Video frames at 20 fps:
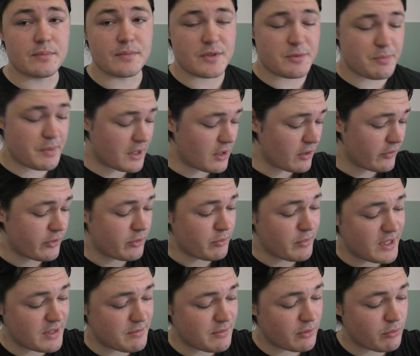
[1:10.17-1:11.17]
Speaking of the
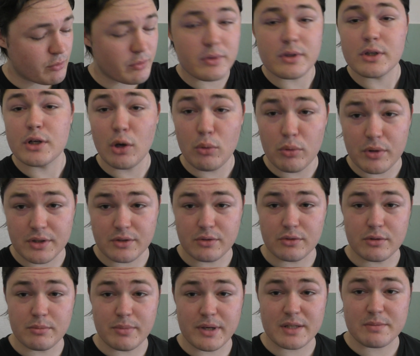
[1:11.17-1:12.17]
basement, we'll go into
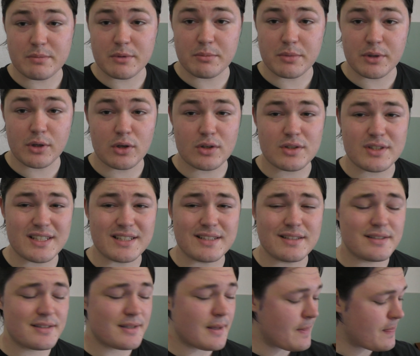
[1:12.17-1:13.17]
the basement because
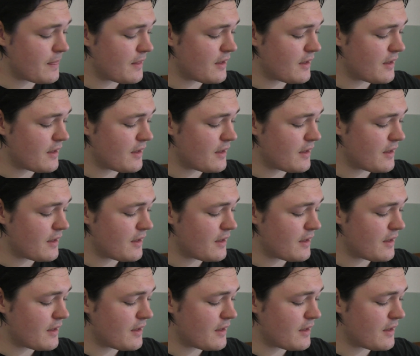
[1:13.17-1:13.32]
it's